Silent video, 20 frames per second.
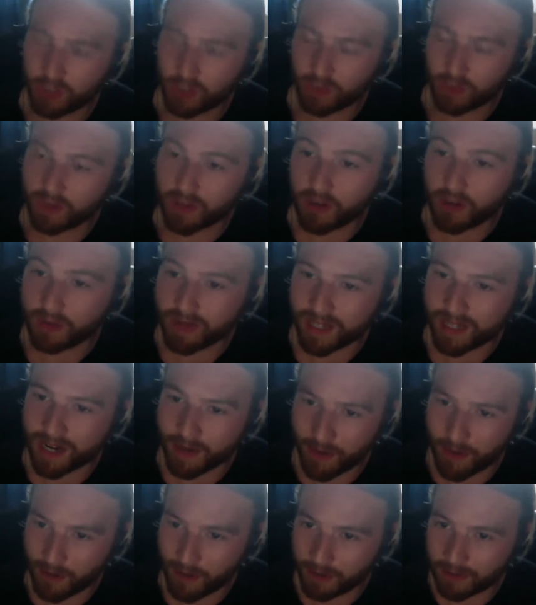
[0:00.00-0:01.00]
new
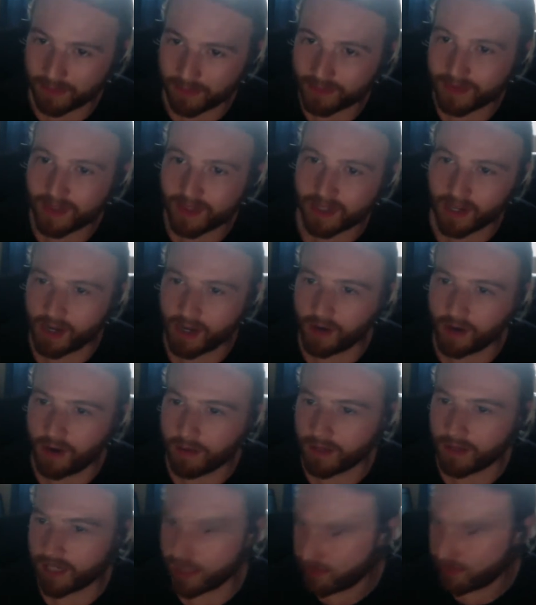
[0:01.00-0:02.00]
material. So I'm
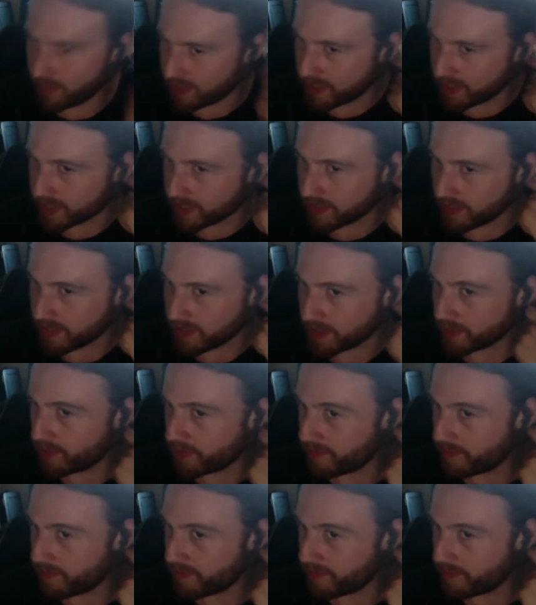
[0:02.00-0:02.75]
going to give it a 6 on this one.